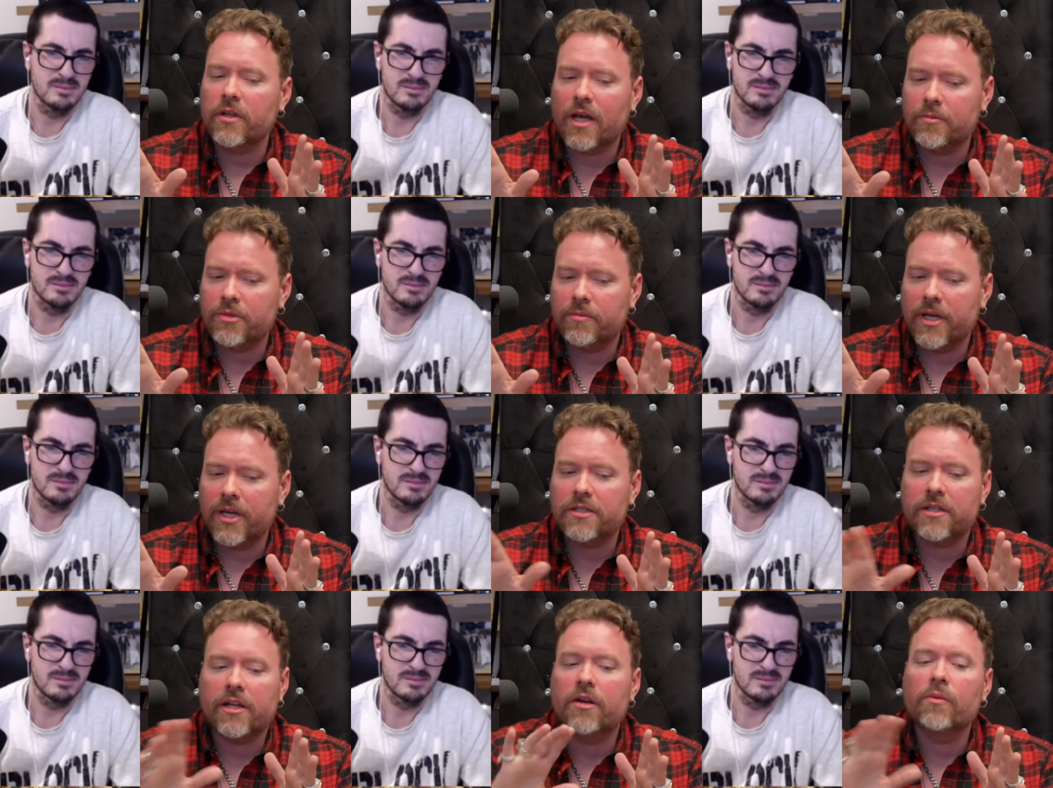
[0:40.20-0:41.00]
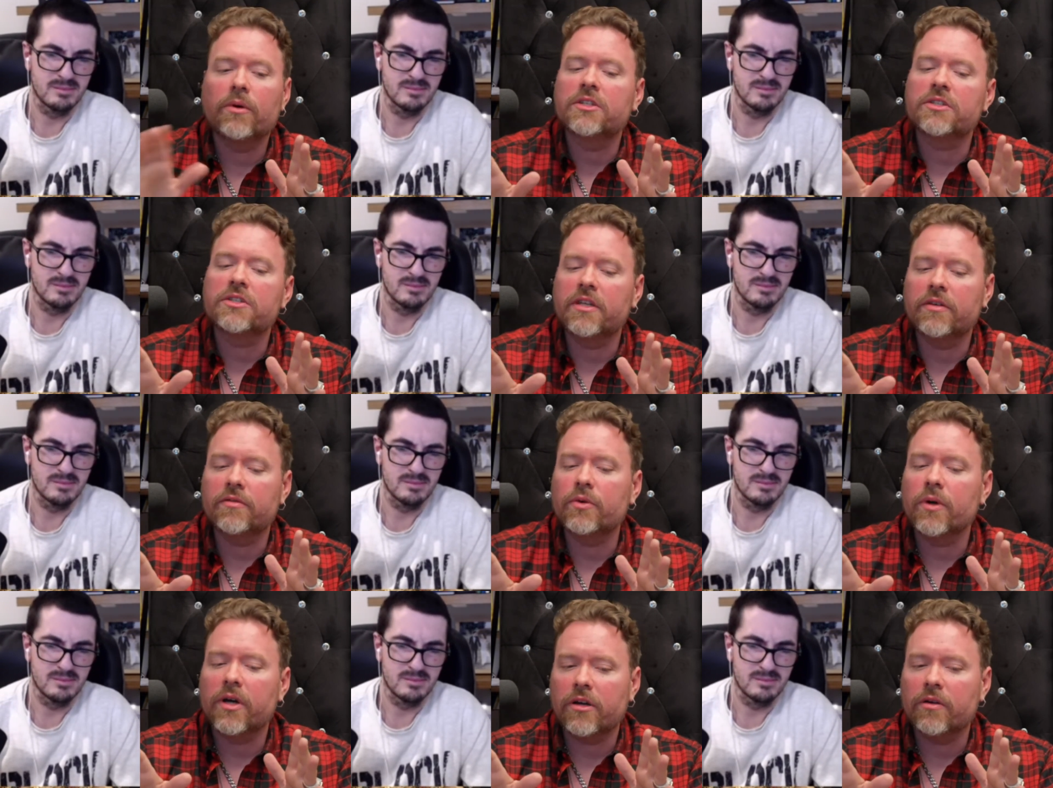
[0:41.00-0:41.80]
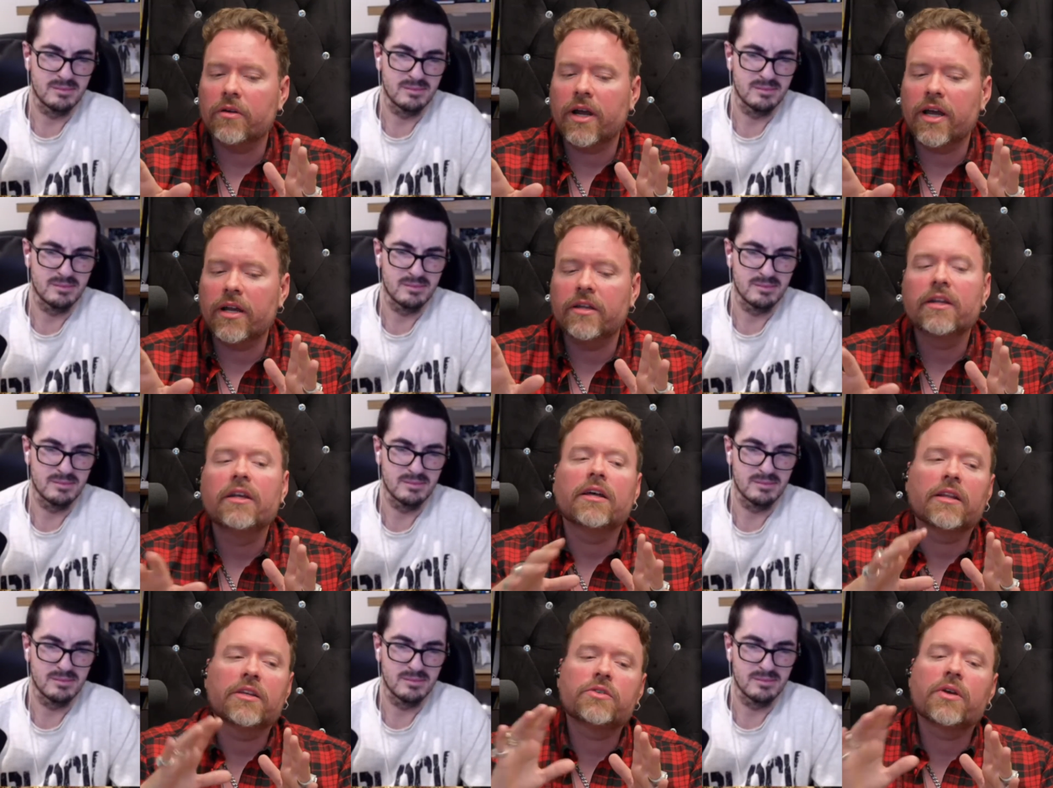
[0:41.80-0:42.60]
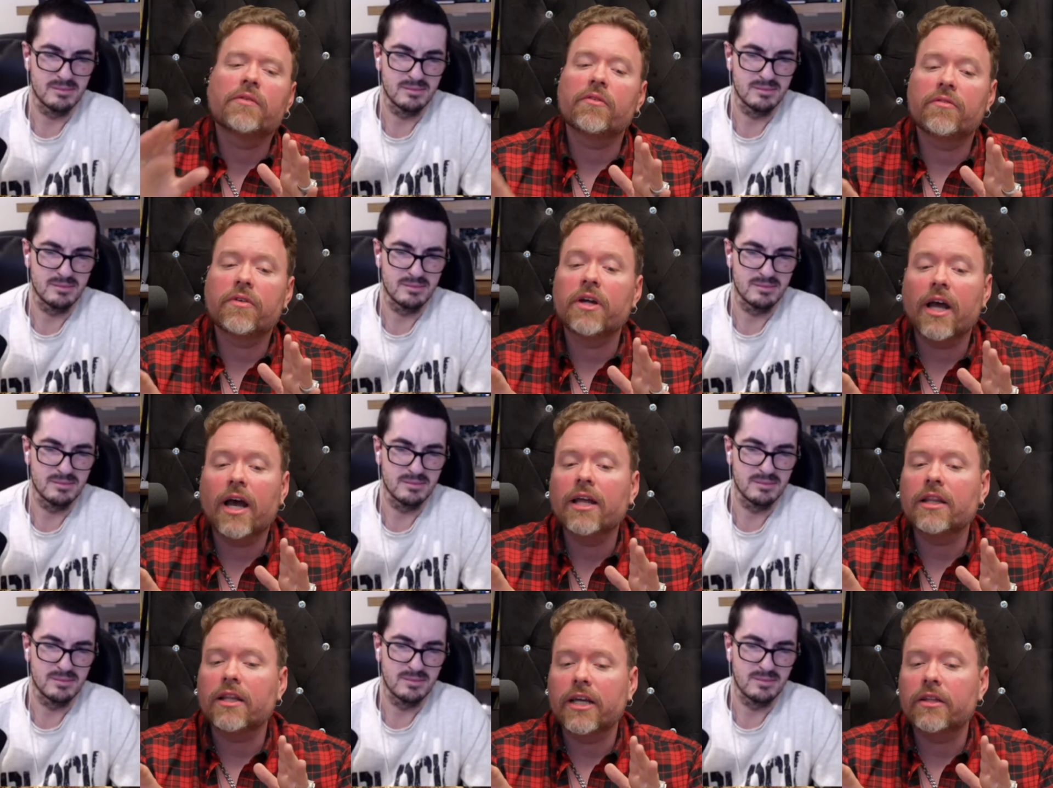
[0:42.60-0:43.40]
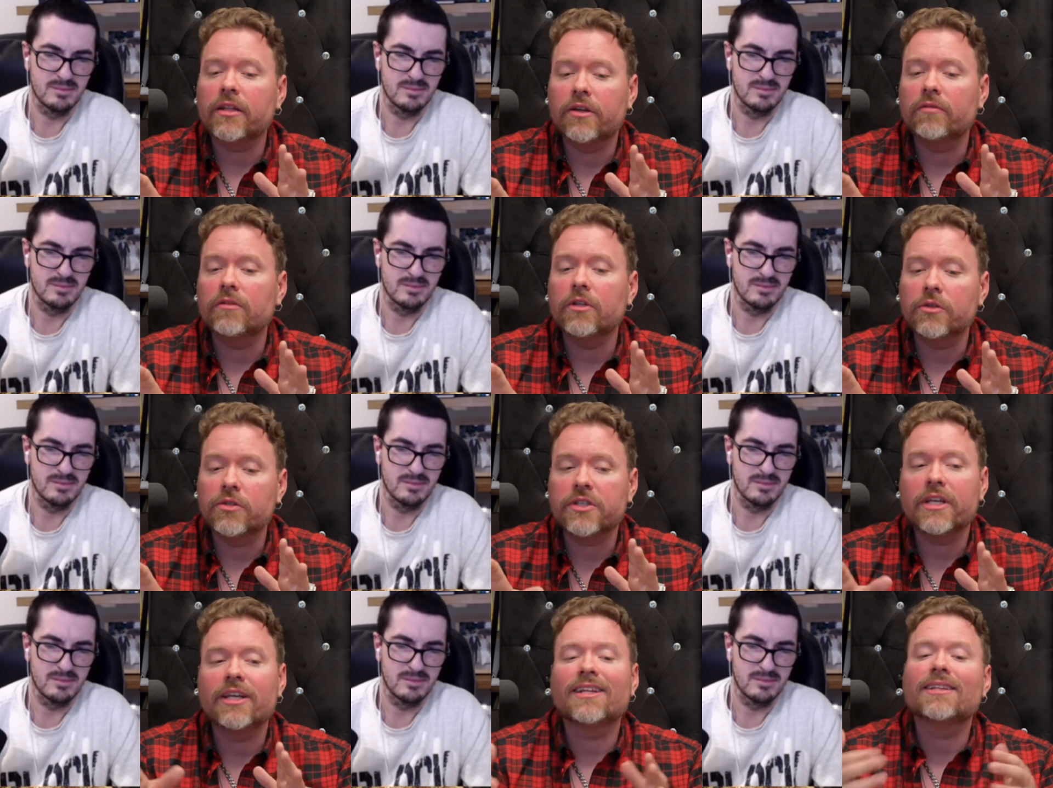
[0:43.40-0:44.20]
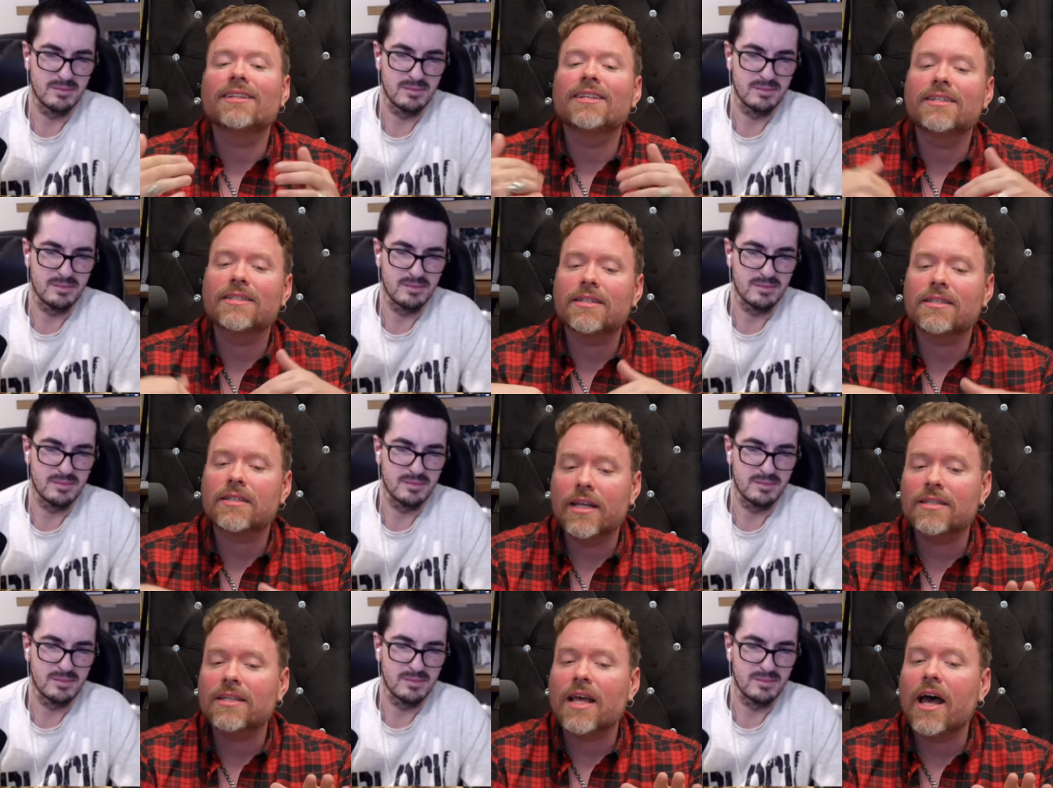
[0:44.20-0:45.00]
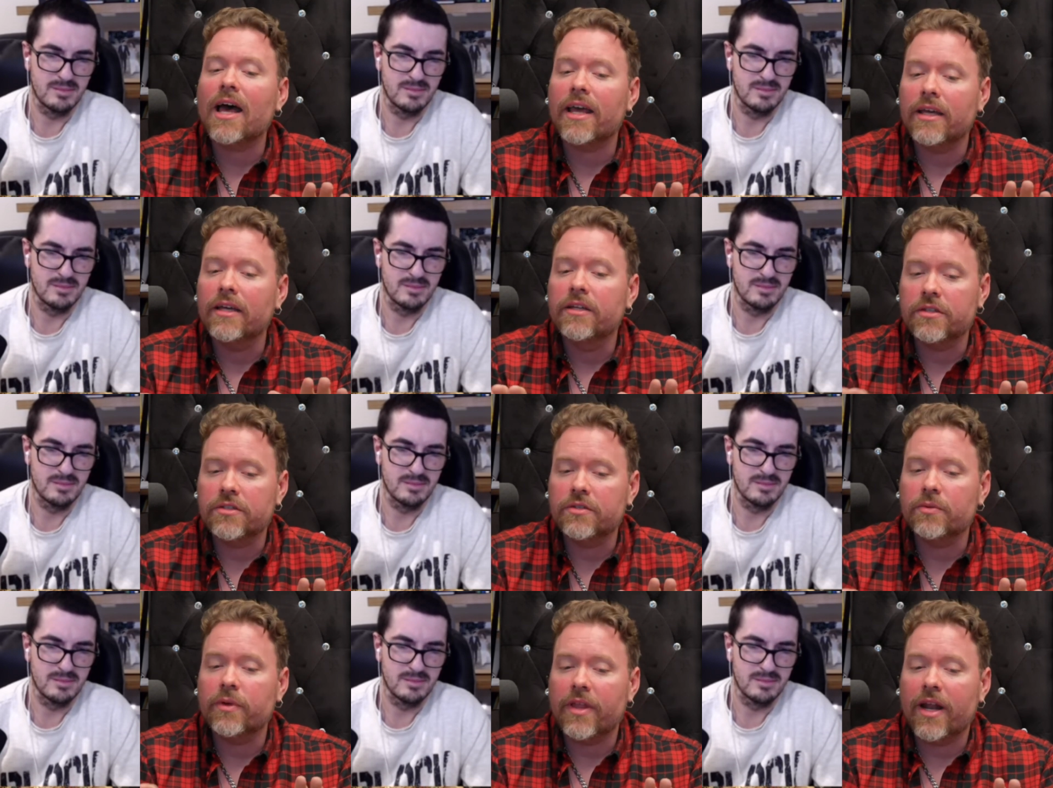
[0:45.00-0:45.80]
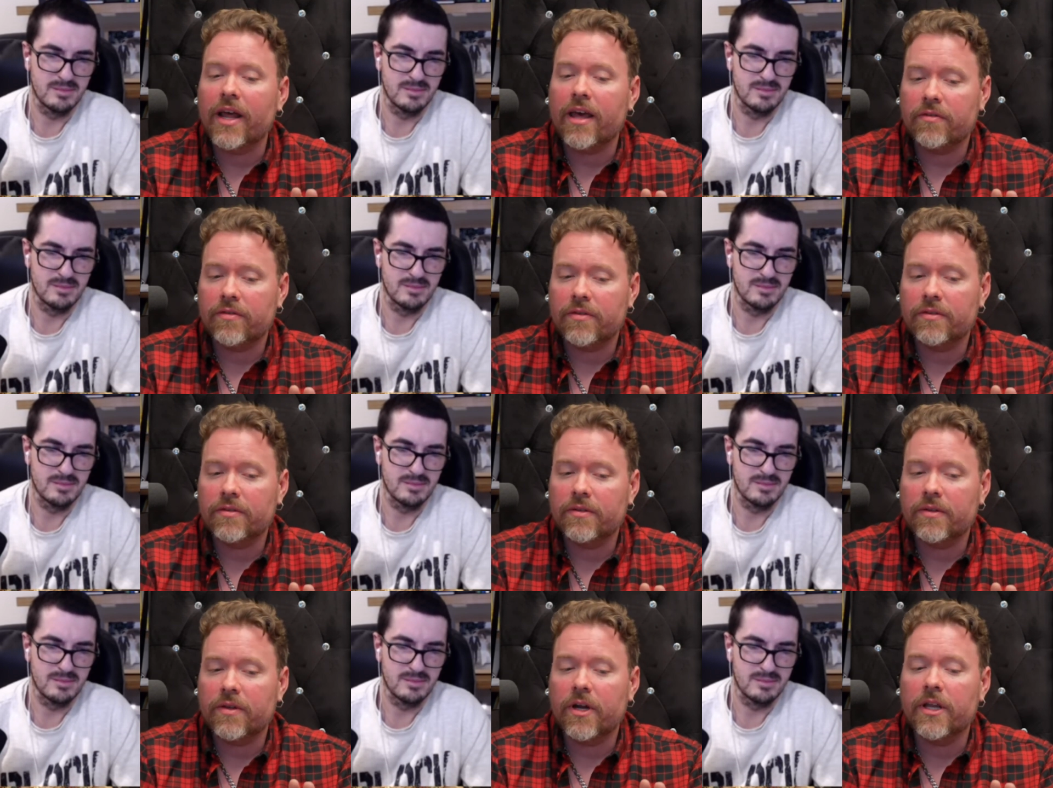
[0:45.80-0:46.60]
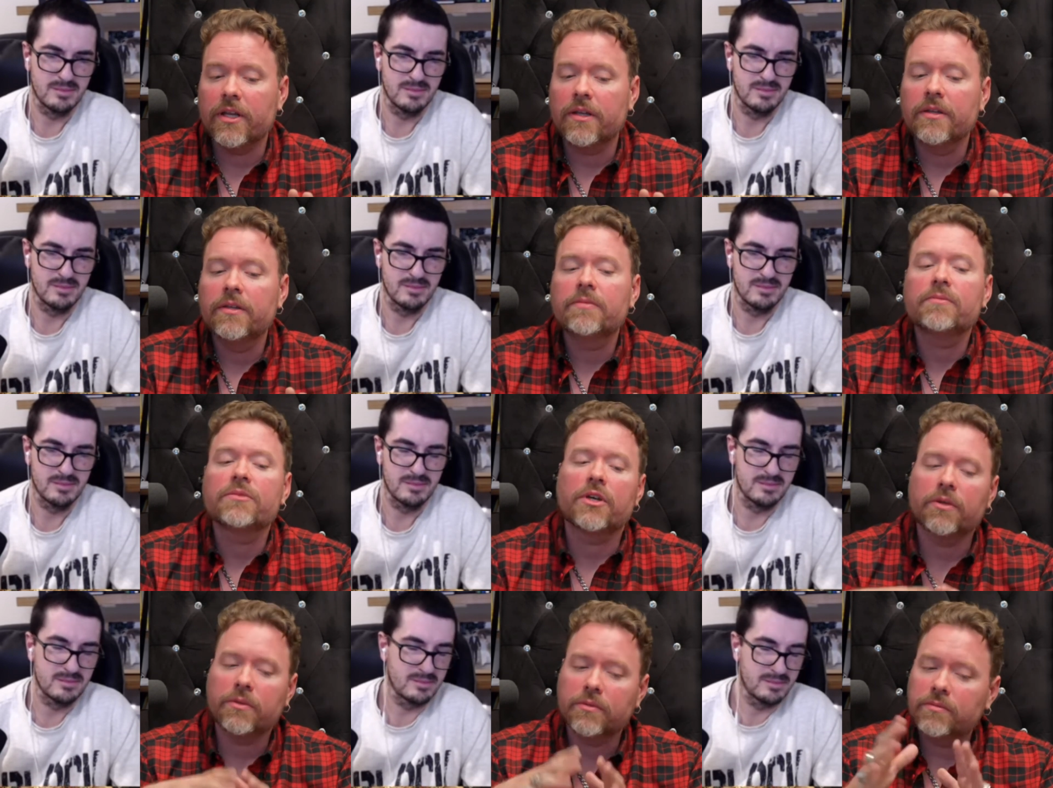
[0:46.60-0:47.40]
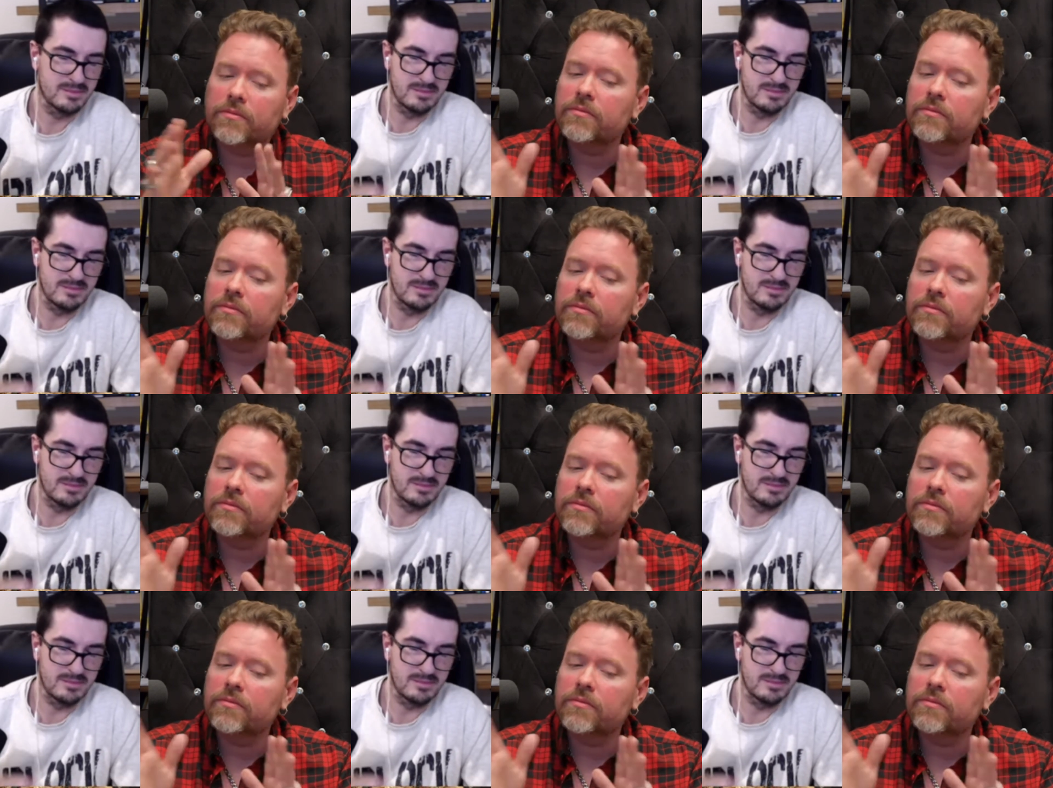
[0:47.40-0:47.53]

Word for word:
Speaker 1: option bets, and I don't want to just give you 100 grand unless you have a very high likelihood of losing it, at least as, as high as the one that I have. All right, so